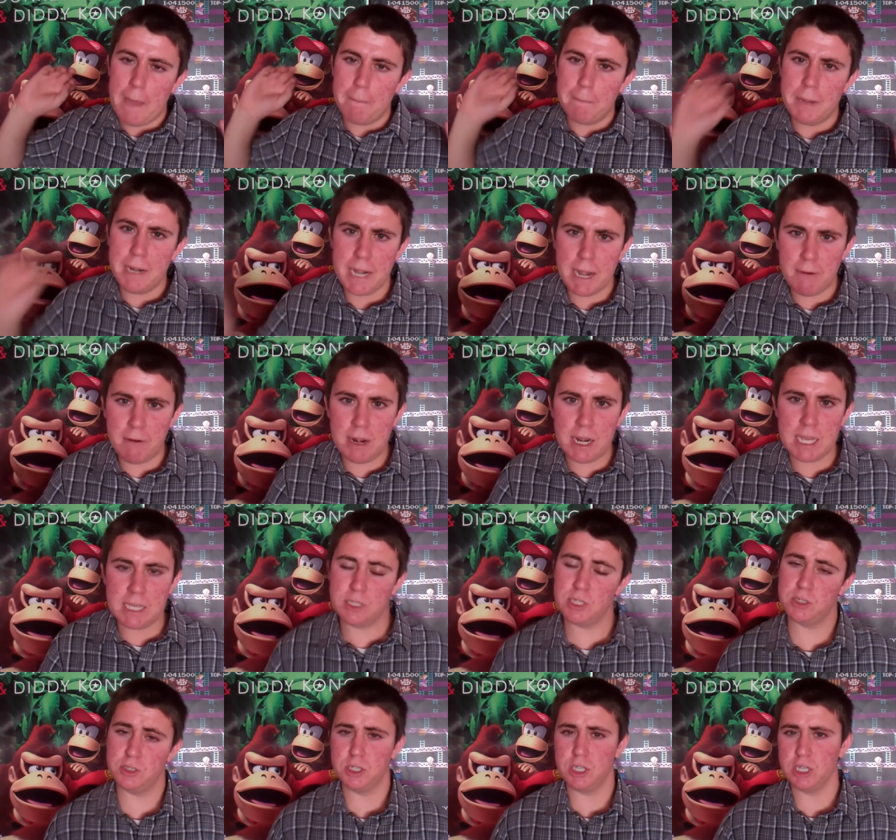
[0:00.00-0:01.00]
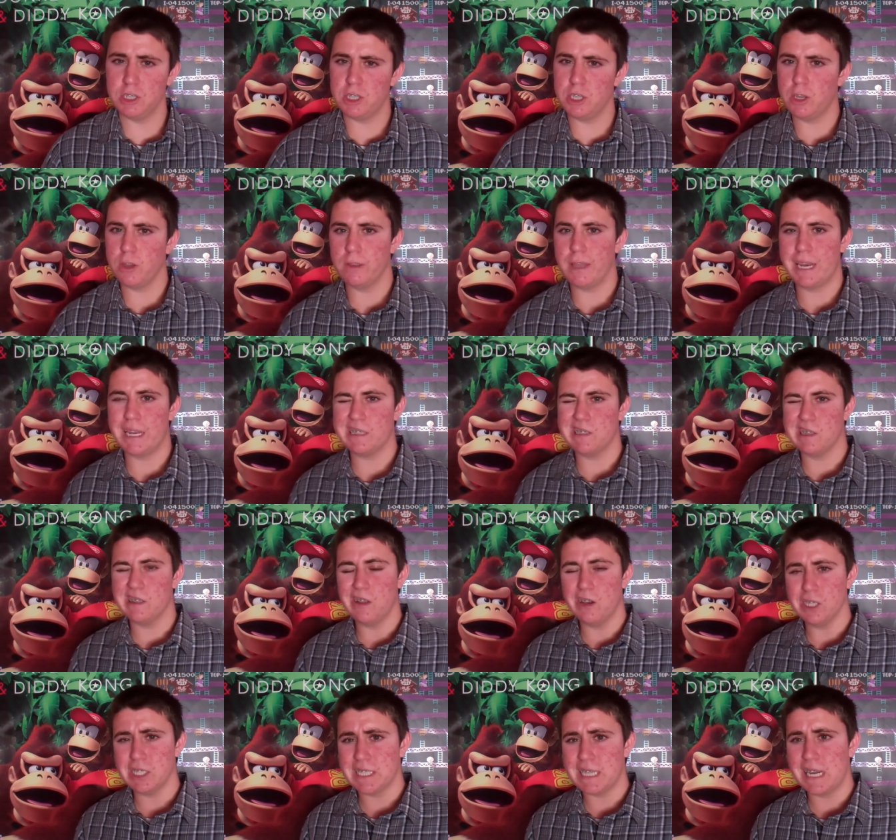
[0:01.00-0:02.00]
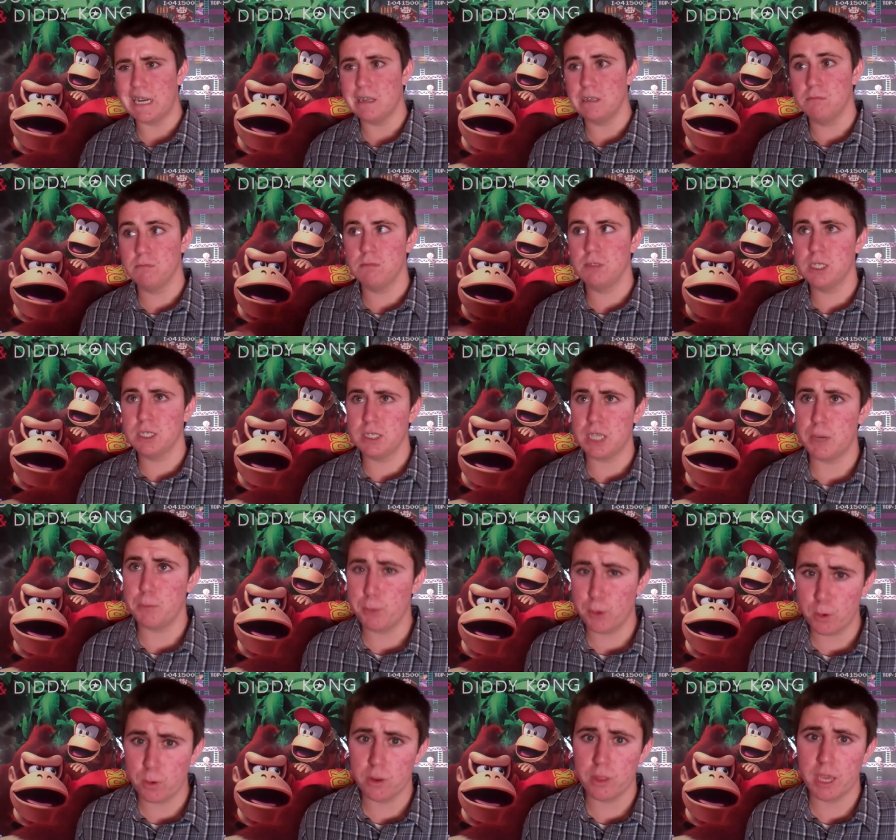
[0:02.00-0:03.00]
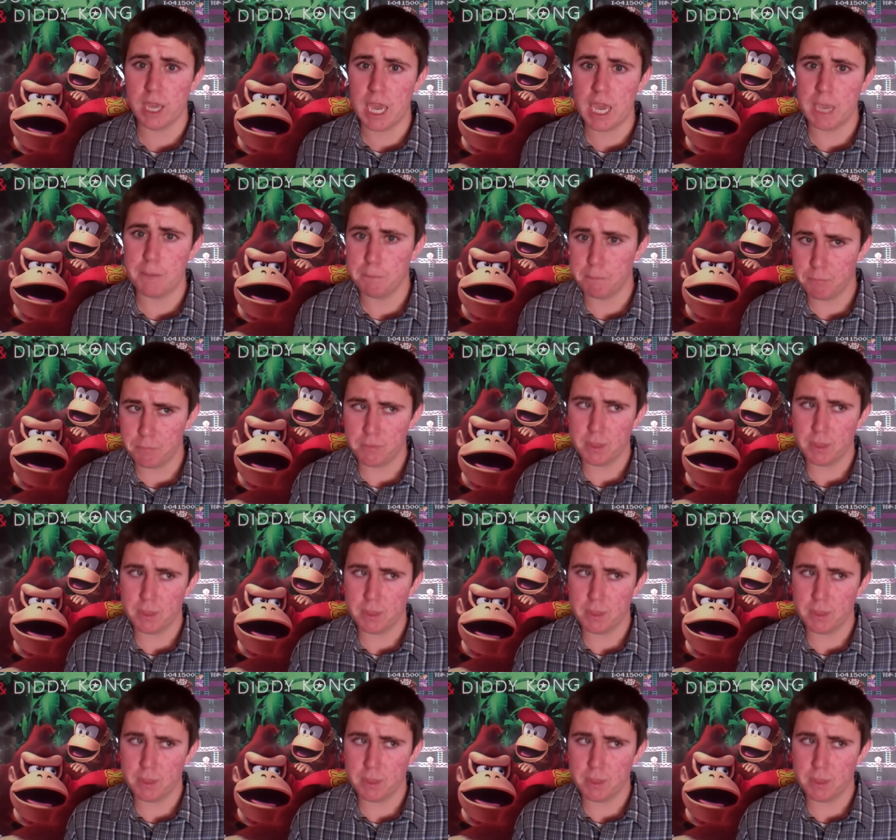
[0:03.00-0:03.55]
But nevertheless, it's good to know that it's a launch title since I pre-ordered the game,